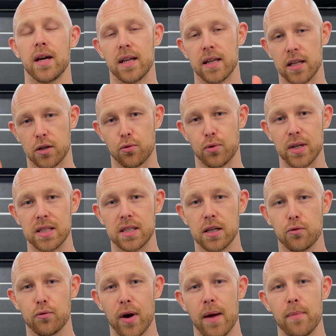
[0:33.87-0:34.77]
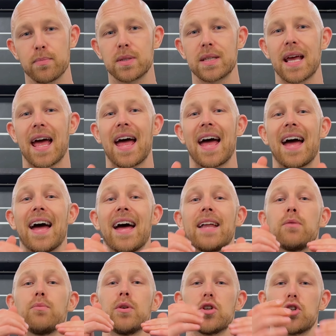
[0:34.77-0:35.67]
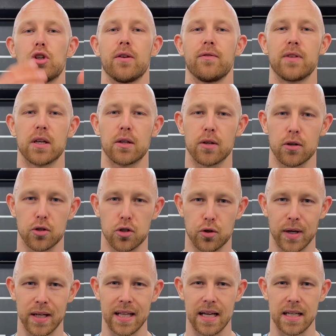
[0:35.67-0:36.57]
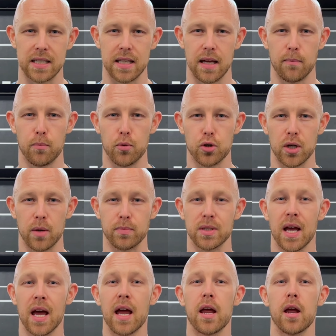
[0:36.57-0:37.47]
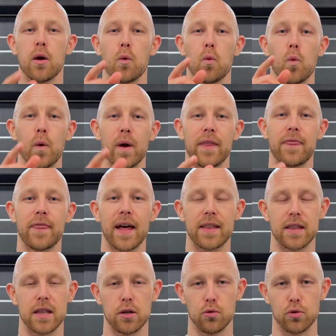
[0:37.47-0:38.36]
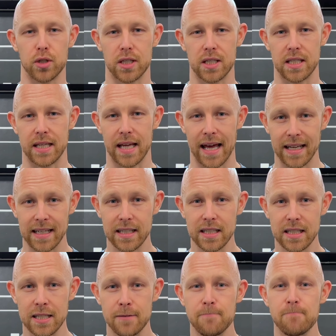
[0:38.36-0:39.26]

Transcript: decreasing reps, and we're shifting those strict handstand push-ups with that new standard.